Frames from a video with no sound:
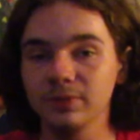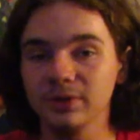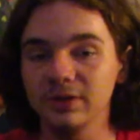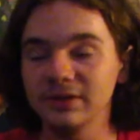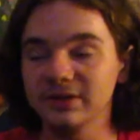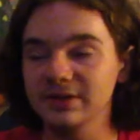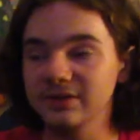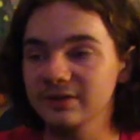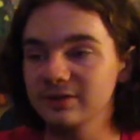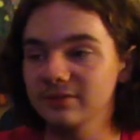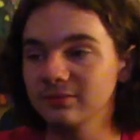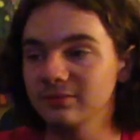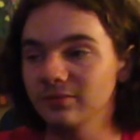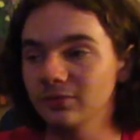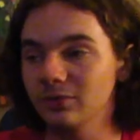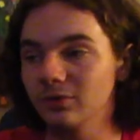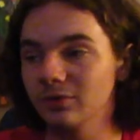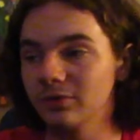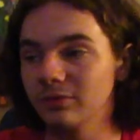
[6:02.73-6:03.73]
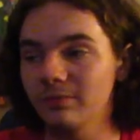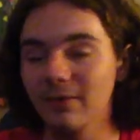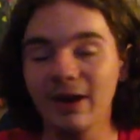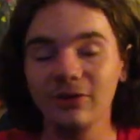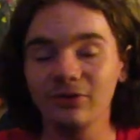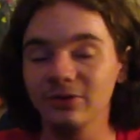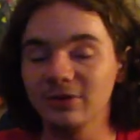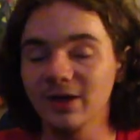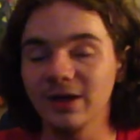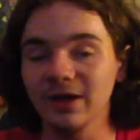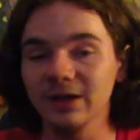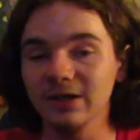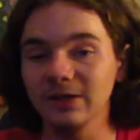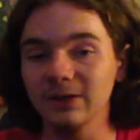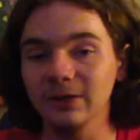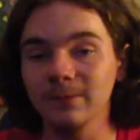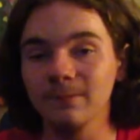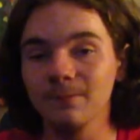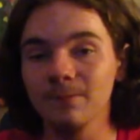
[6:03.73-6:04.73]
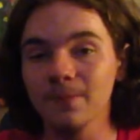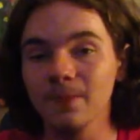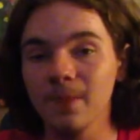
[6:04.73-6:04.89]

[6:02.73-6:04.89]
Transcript: piece or mountain hike